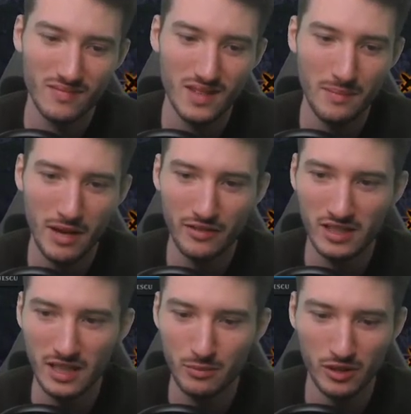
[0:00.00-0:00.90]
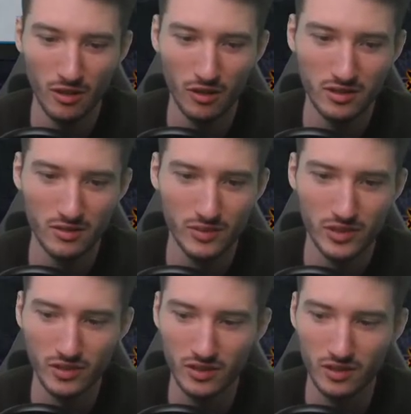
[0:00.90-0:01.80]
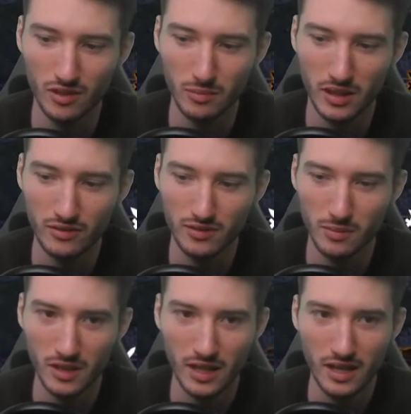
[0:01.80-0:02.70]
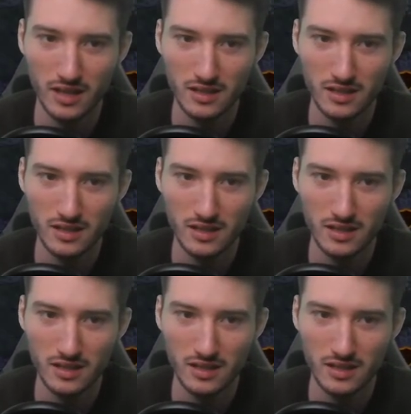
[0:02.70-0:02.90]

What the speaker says: them having temporary lockdown was certainly not part of the plan.